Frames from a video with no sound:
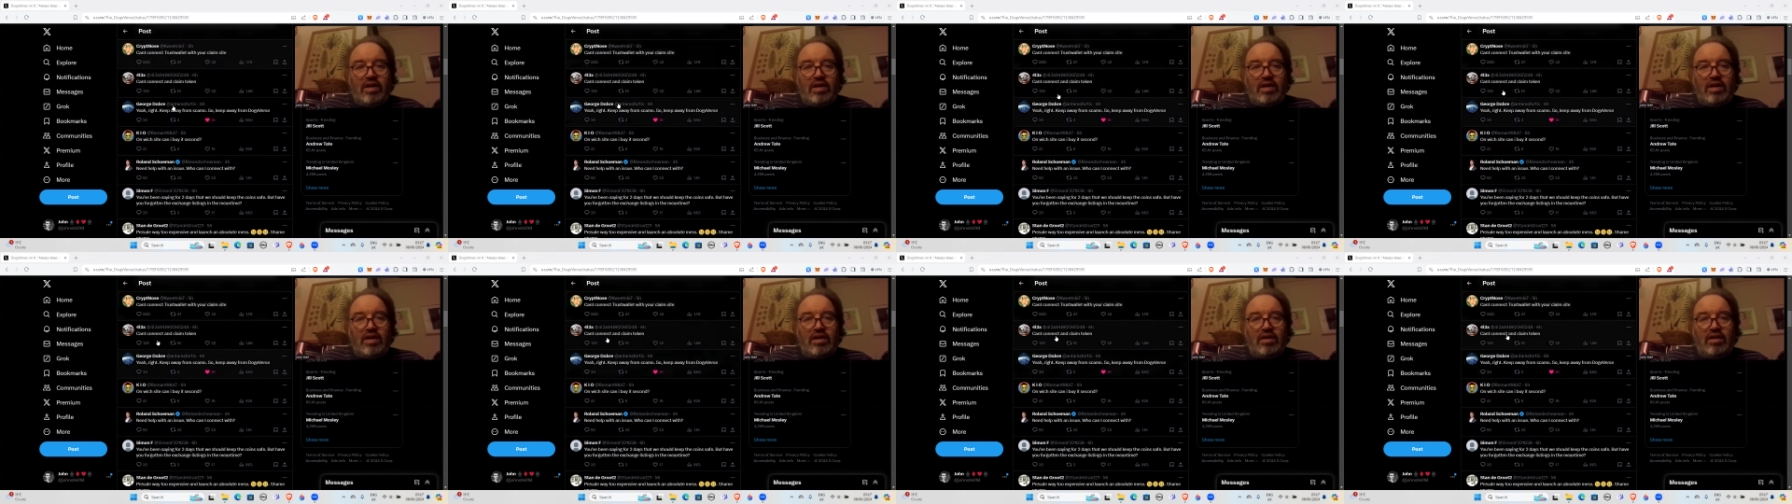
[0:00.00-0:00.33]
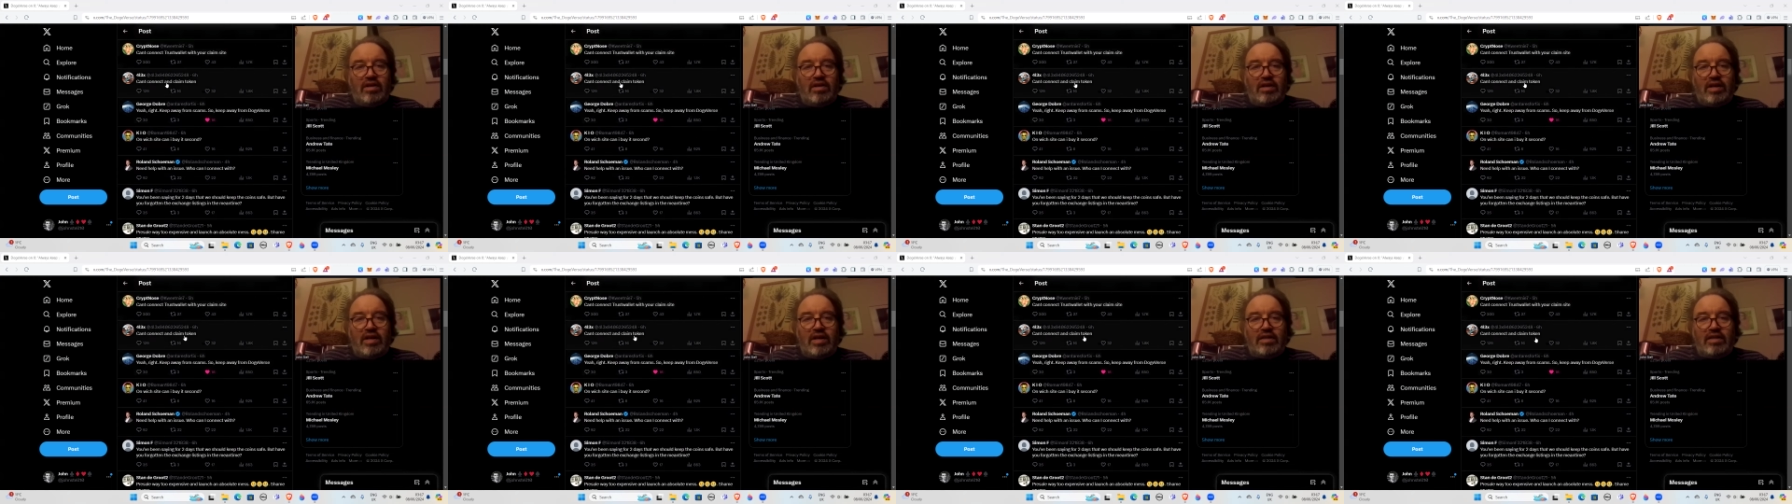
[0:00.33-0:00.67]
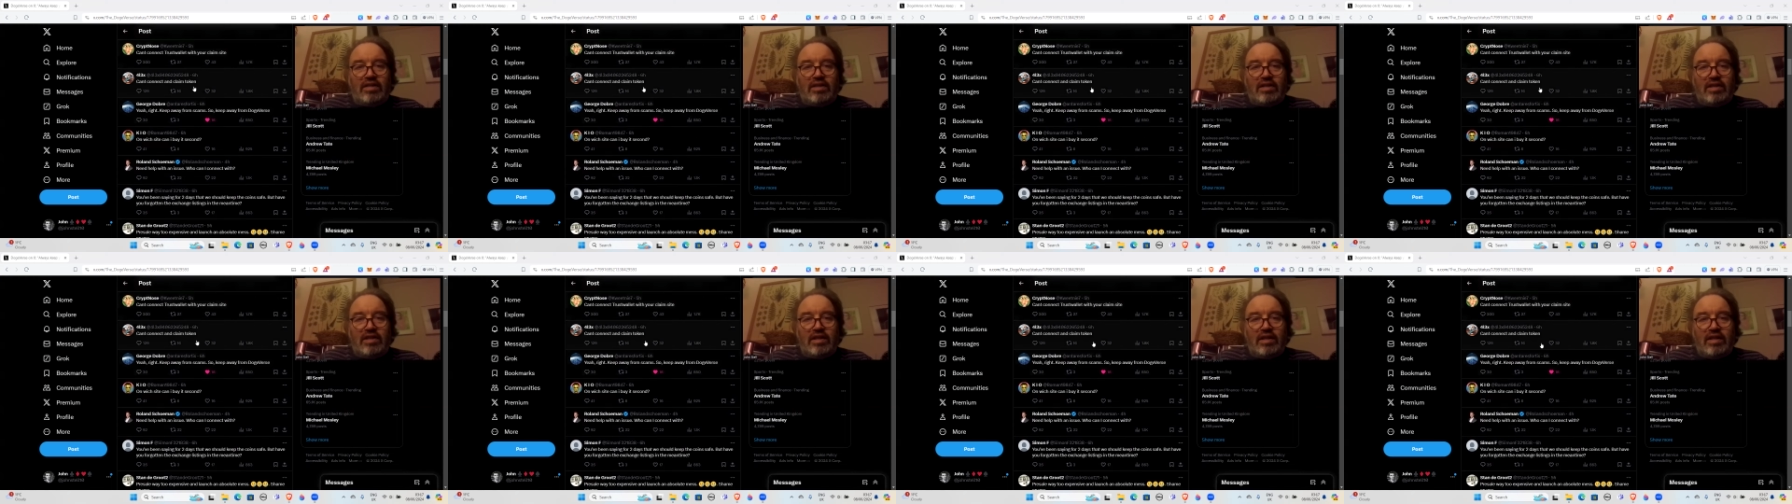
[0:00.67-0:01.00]
Can't
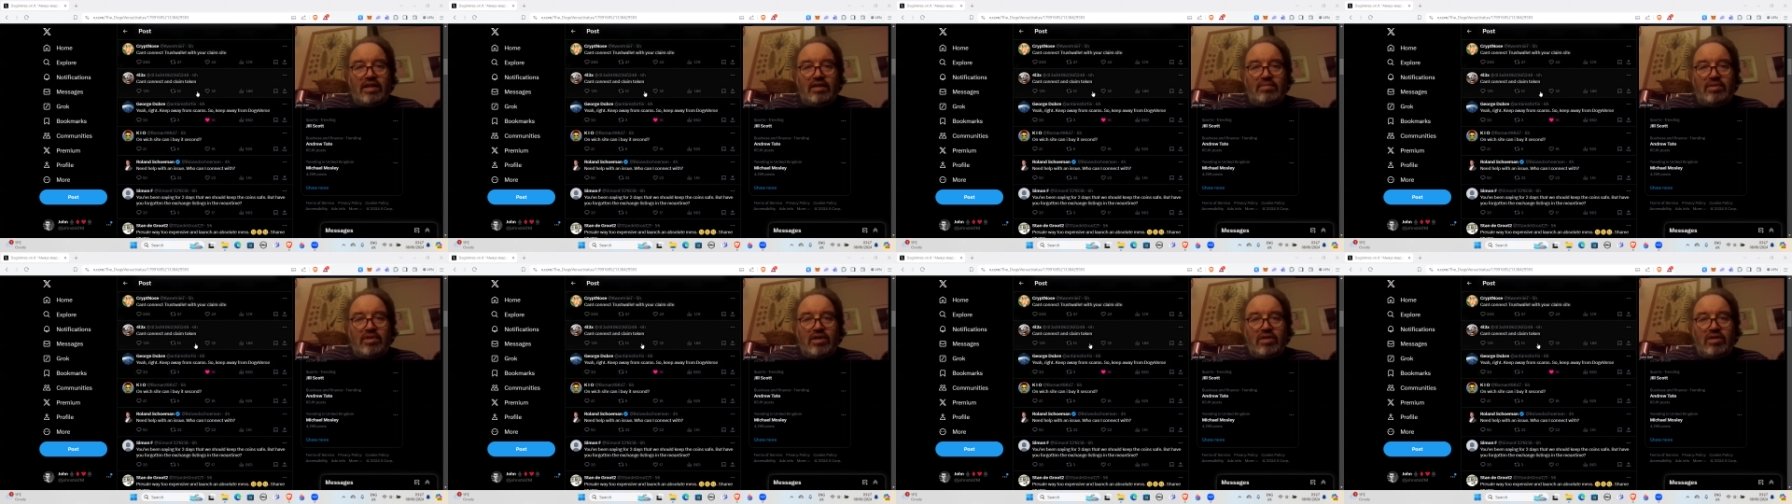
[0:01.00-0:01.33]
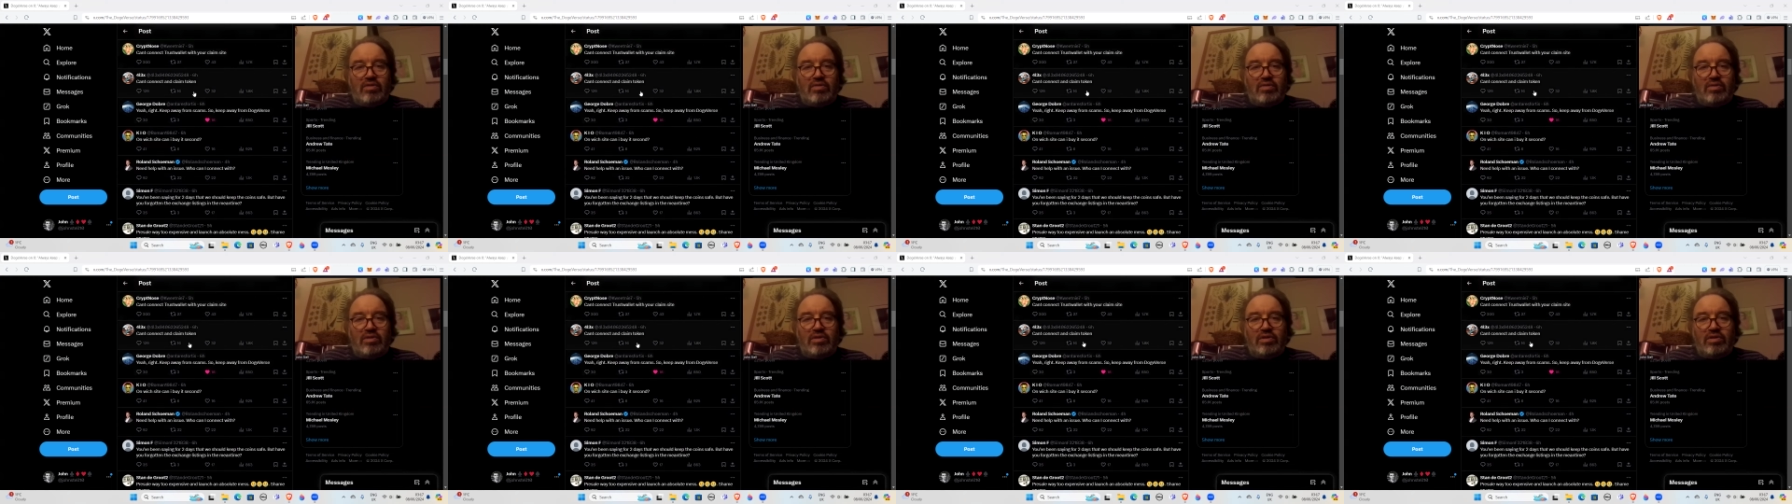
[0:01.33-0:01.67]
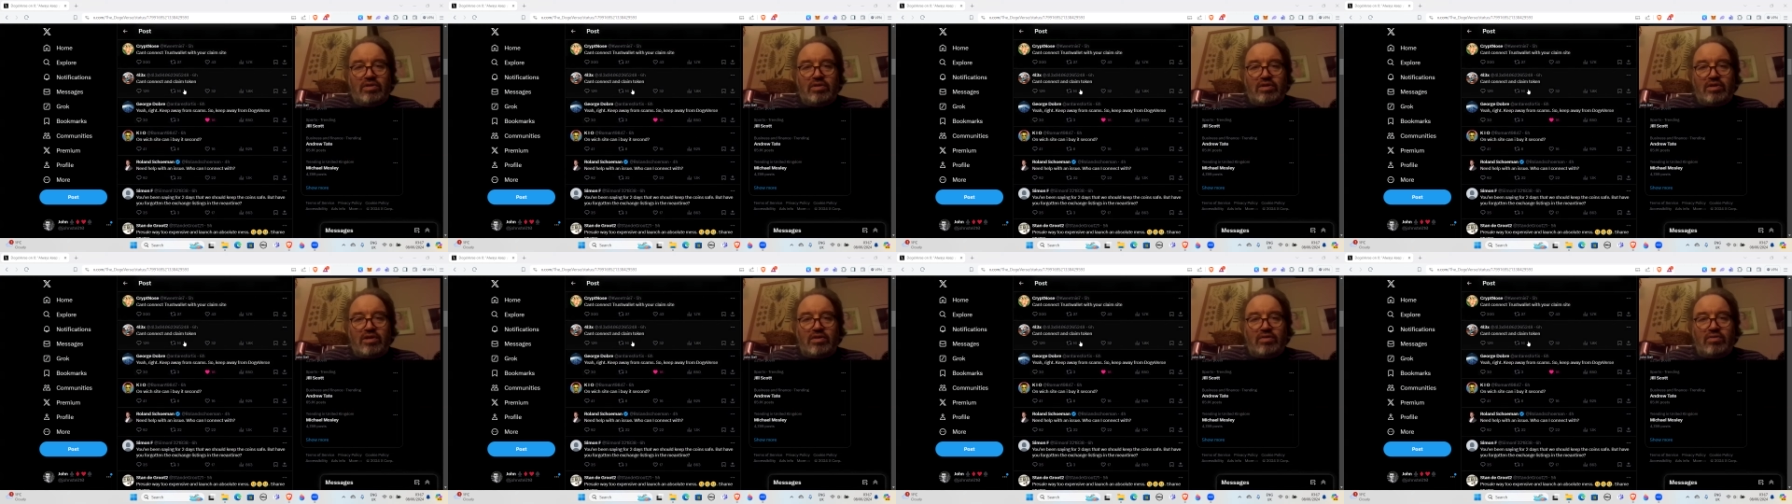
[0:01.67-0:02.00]
connect and claim
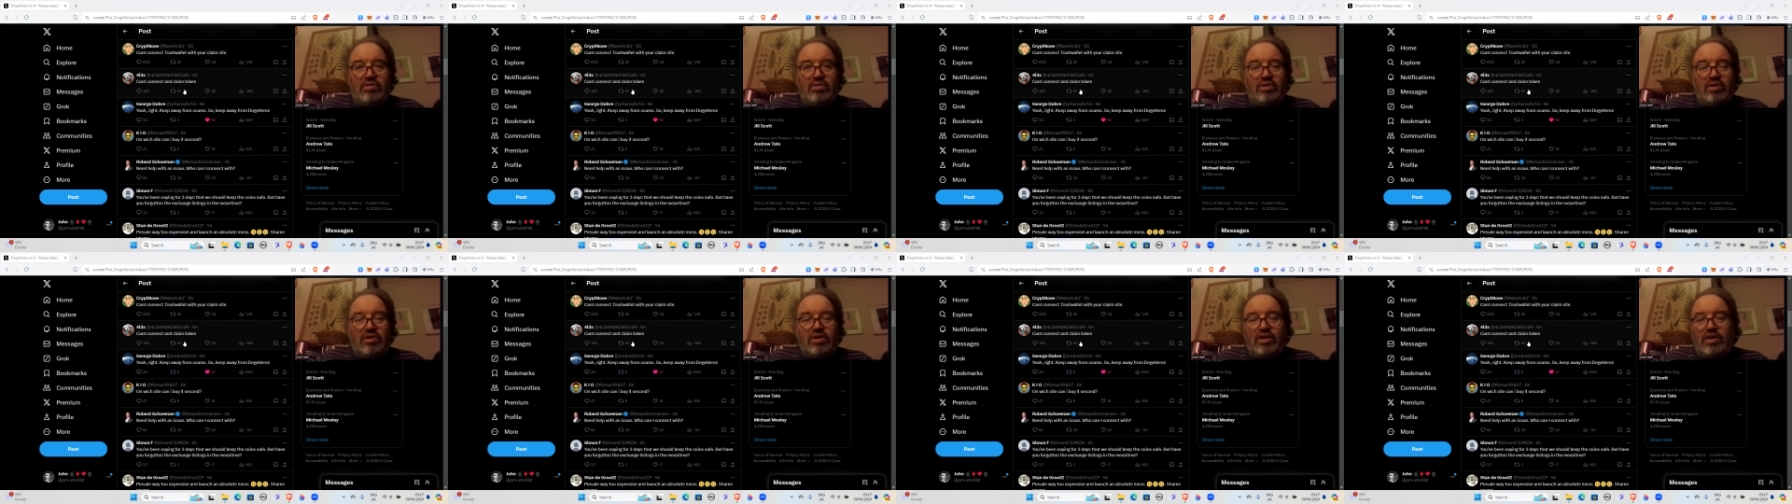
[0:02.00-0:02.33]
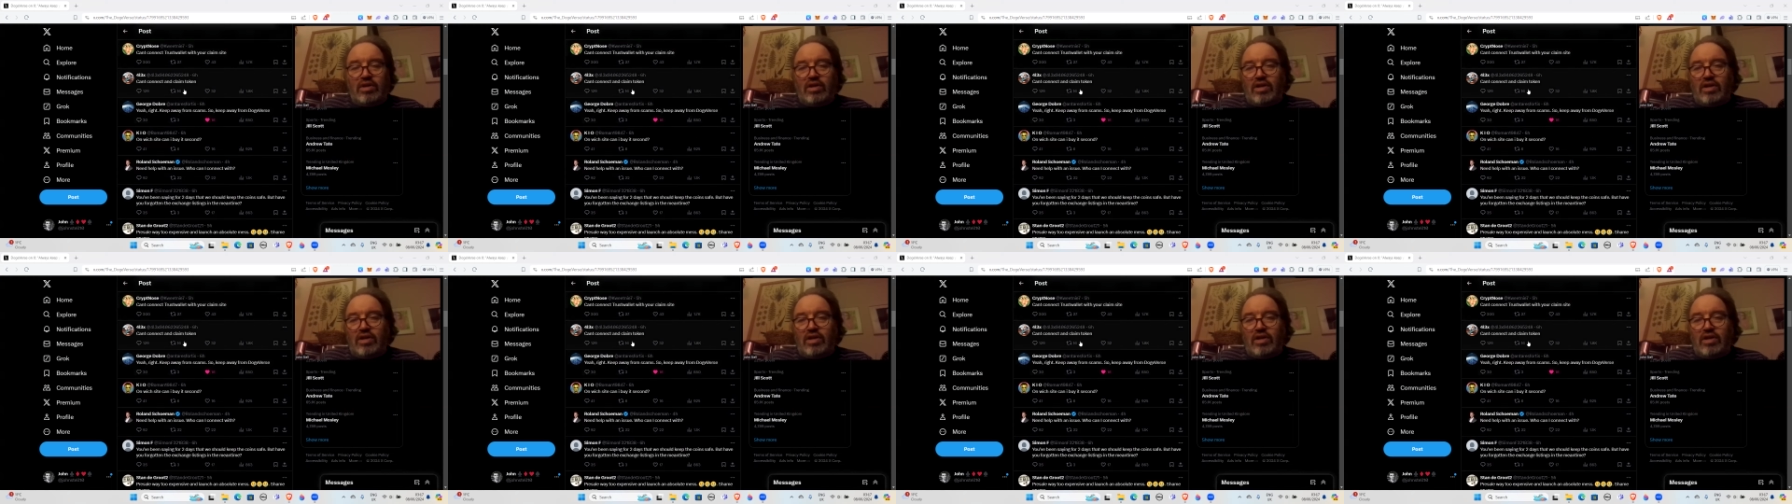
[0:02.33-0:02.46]
tokens, so